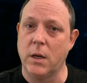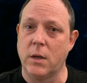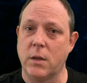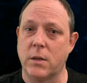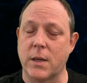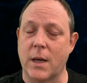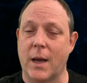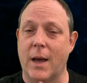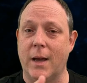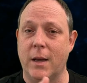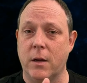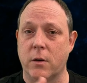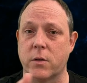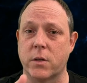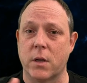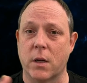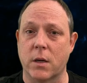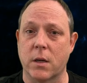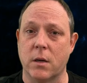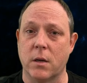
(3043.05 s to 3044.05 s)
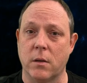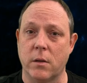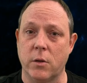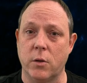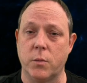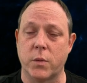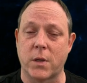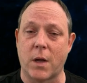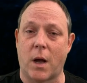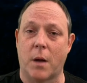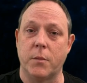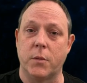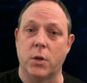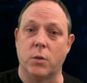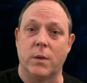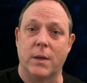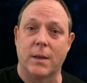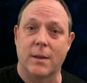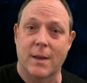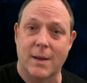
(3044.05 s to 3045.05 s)
You can say, hey, you're stuck in a loop,
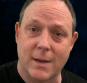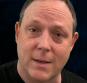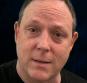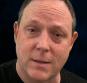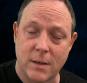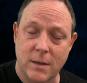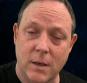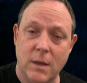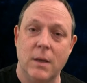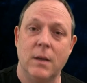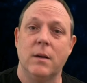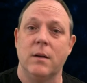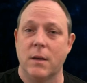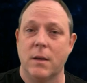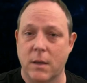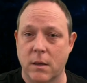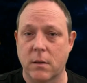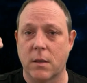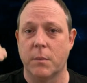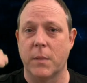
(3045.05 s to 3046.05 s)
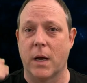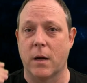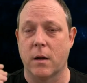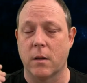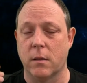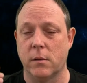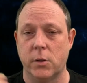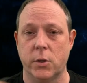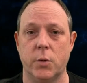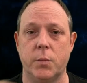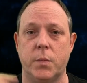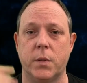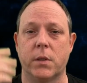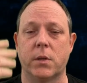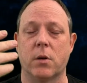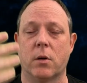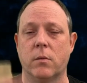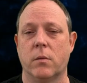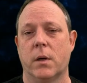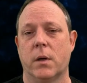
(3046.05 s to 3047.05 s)
stop doing that, and it'll come out of the loop
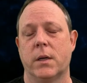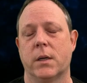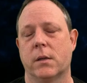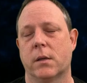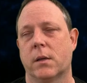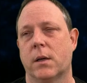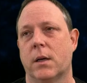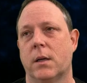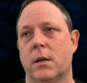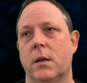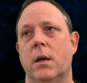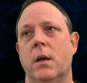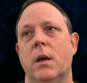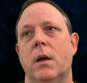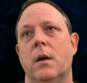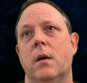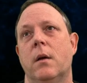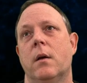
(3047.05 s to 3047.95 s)
and start running again.